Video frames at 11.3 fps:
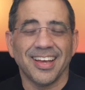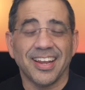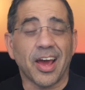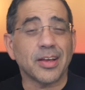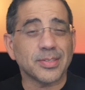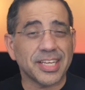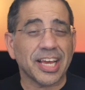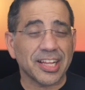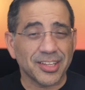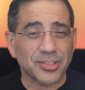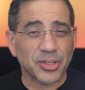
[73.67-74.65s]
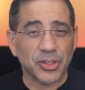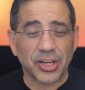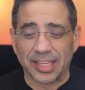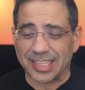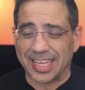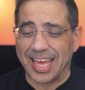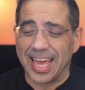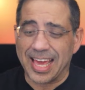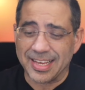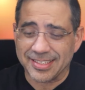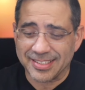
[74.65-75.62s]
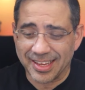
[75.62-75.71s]
Now, as we take a closer look at the
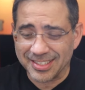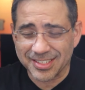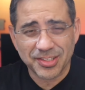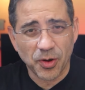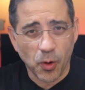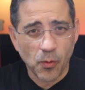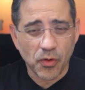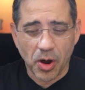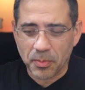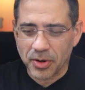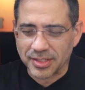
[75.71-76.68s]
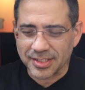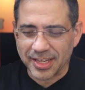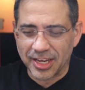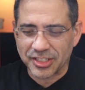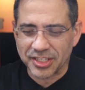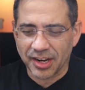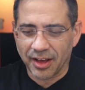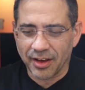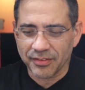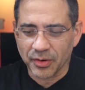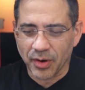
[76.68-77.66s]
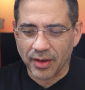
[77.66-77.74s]
case and just the overall presentation
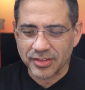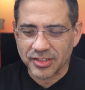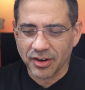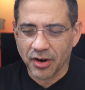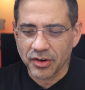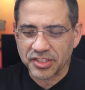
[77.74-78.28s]
of the GravaStar